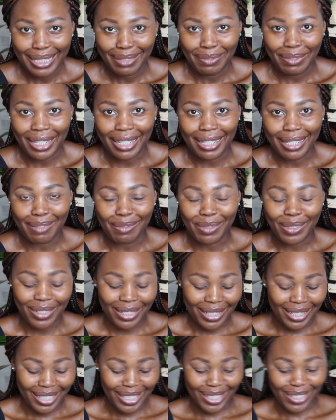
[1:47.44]
But as I'm
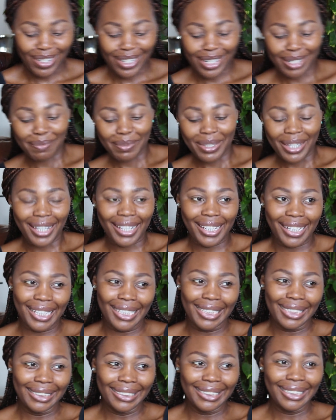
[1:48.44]
going along, I'm
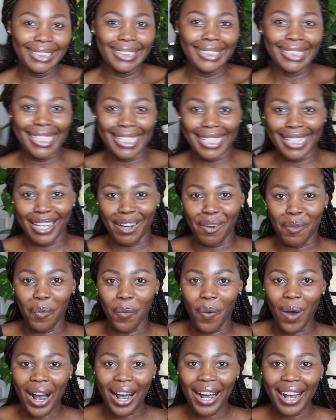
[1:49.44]
thinking, is that
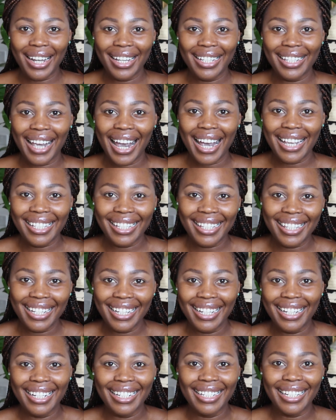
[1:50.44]
wise,
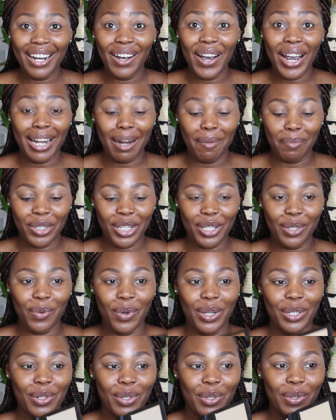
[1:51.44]
Esnet? And I'm just
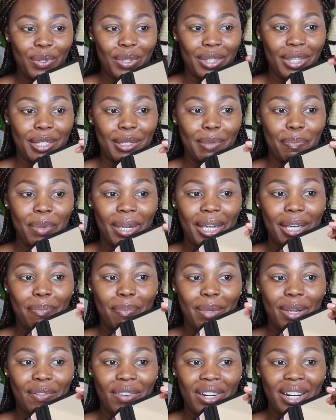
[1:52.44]
going to use this big
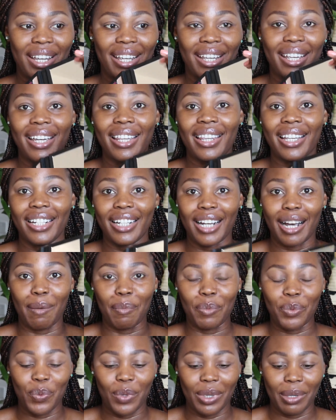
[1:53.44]
mirror here that
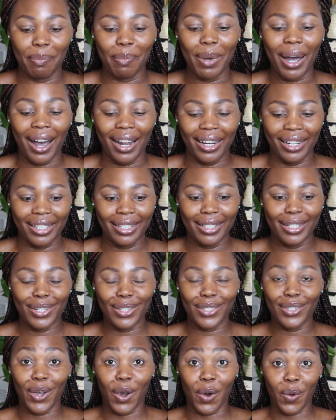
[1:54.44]
comes with a palette.
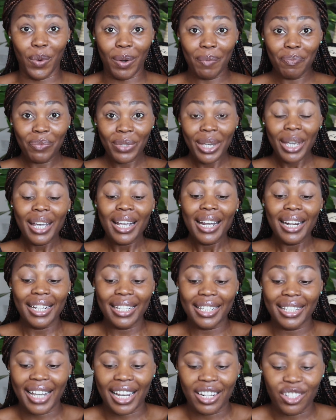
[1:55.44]
So
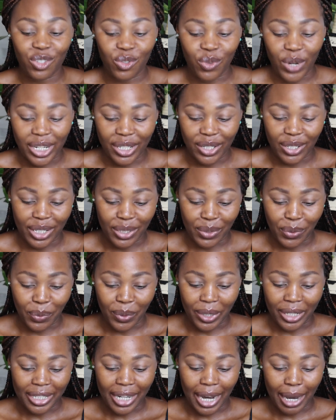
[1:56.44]
let's get straight into
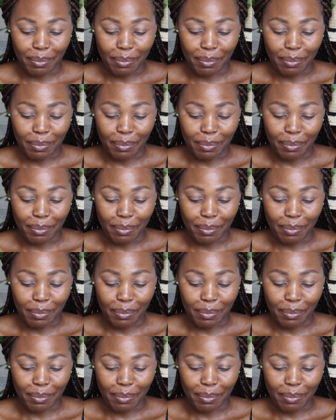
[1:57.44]
it.